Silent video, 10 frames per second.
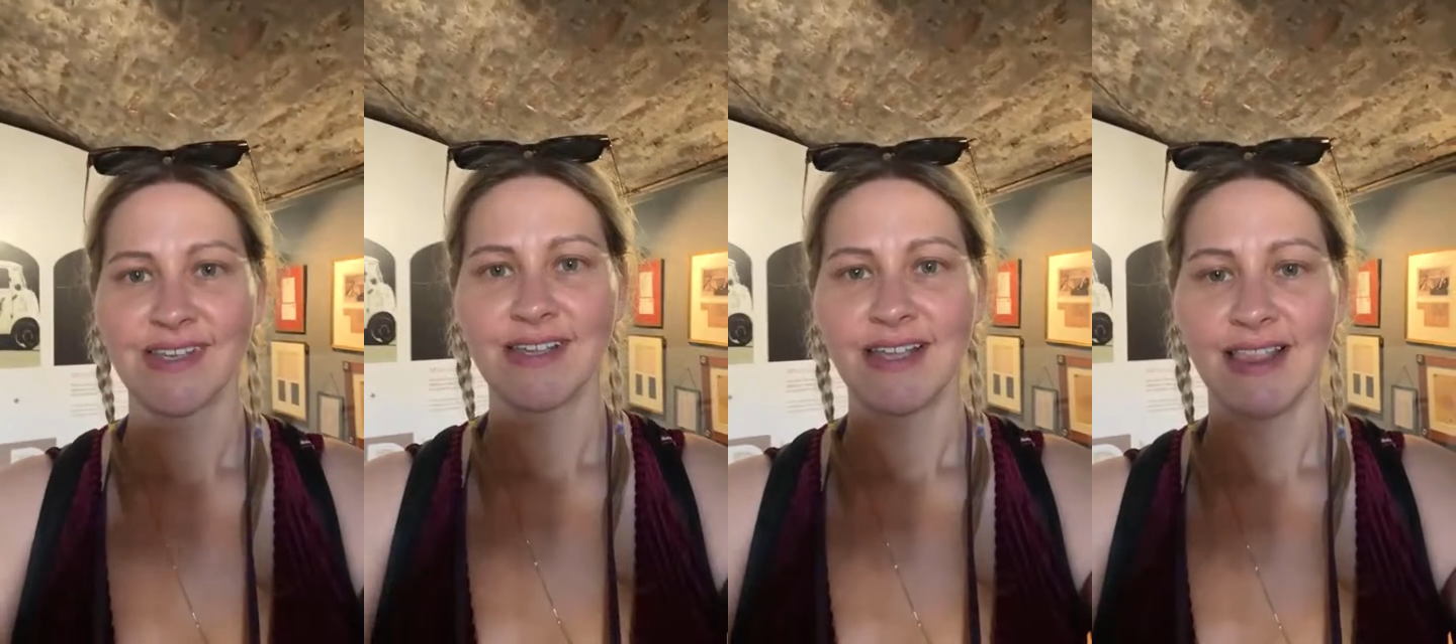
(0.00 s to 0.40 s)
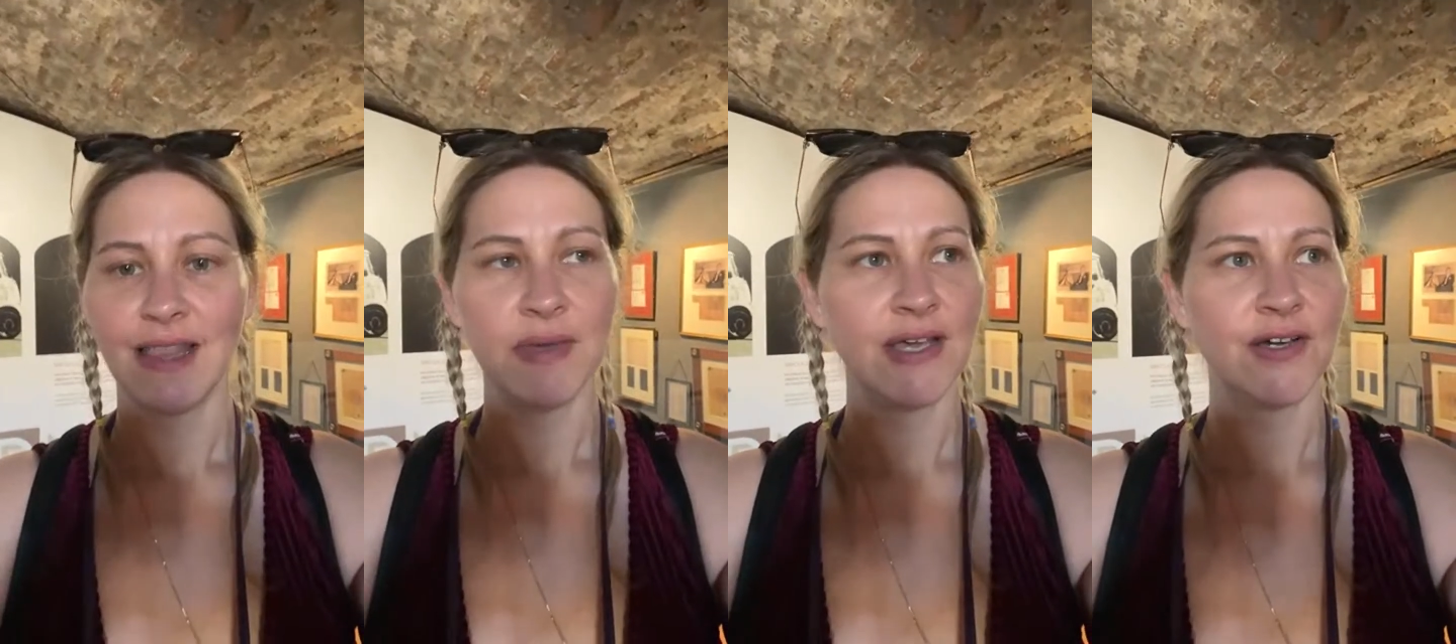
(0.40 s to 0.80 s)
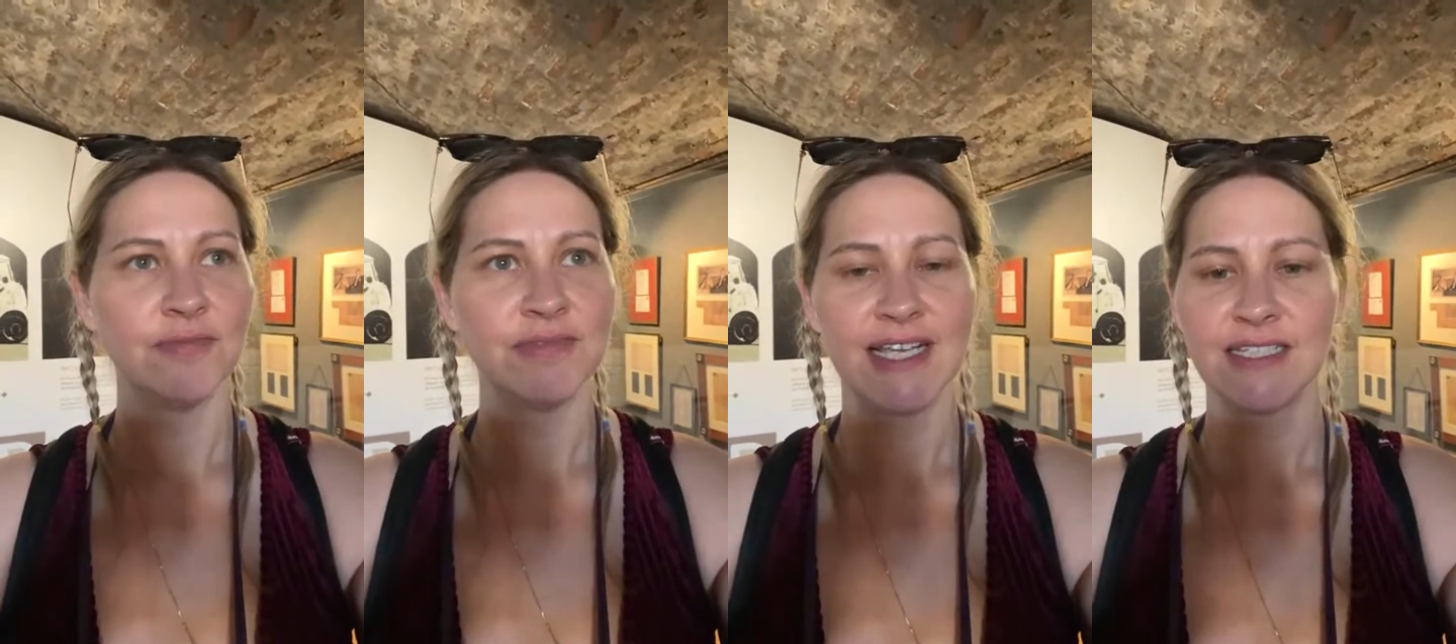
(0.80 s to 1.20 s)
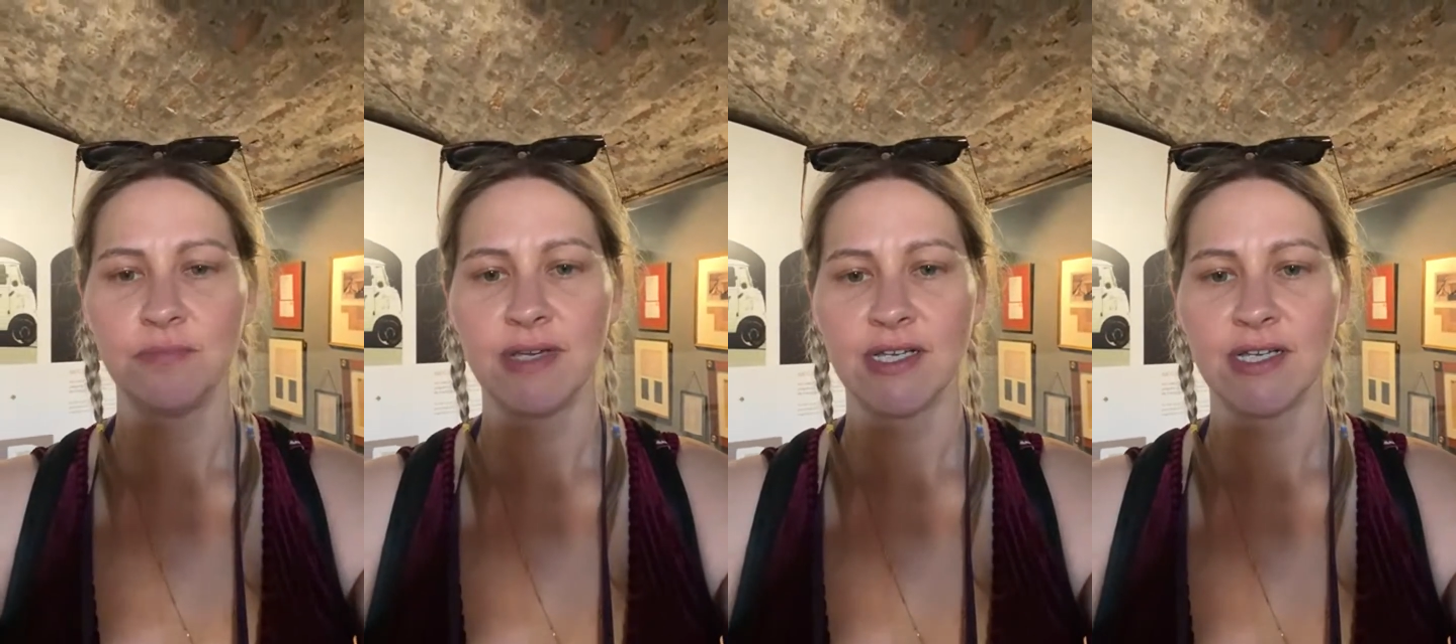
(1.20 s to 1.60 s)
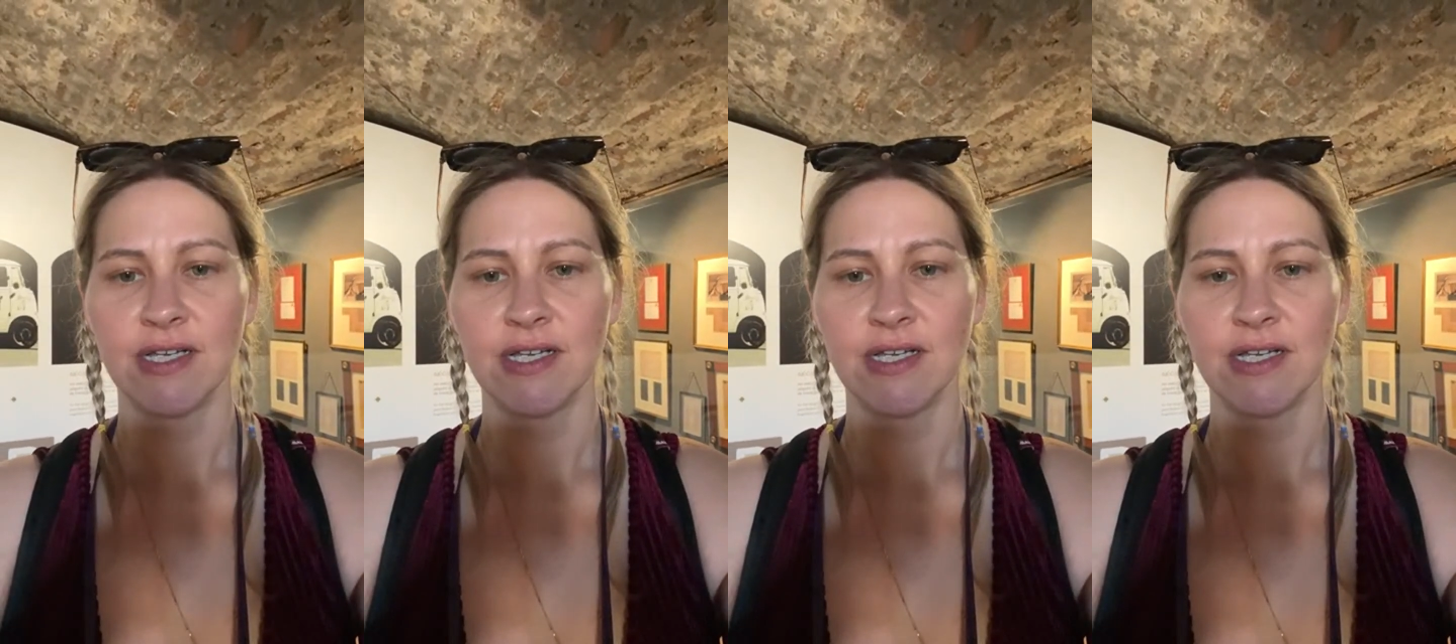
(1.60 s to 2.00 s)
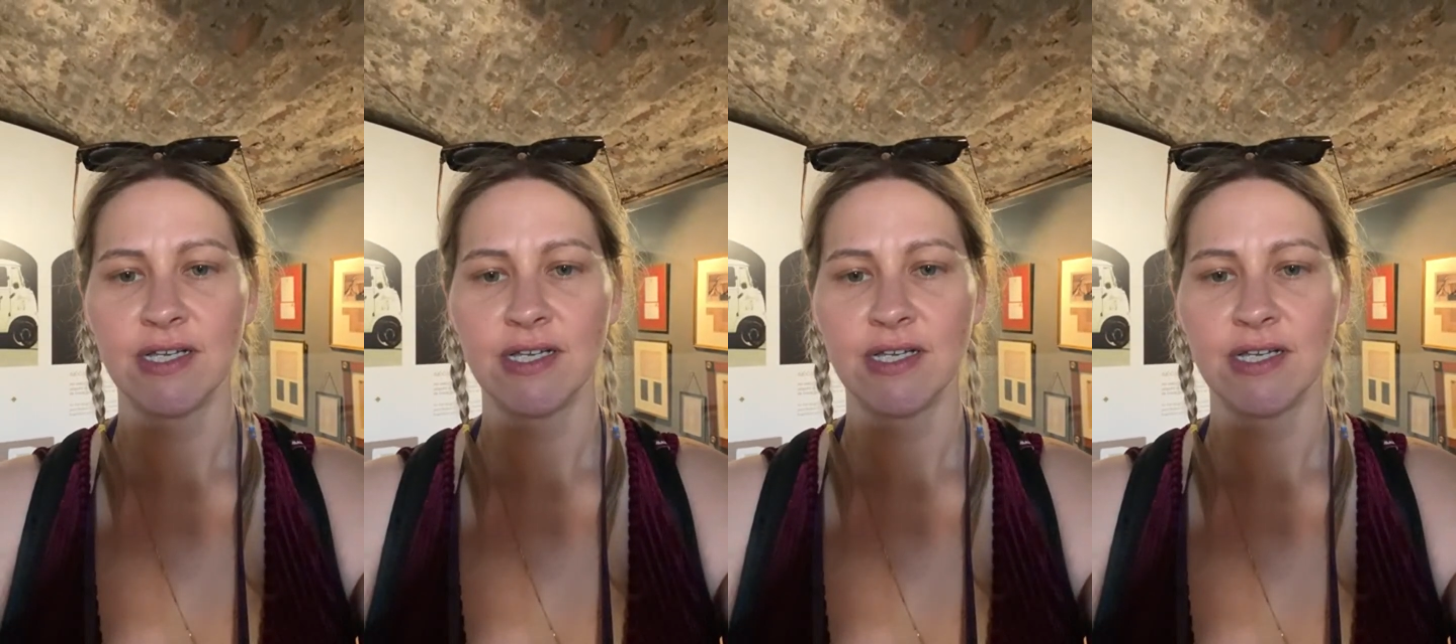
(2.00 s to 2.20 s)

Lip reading: Let me take some pictures real quick.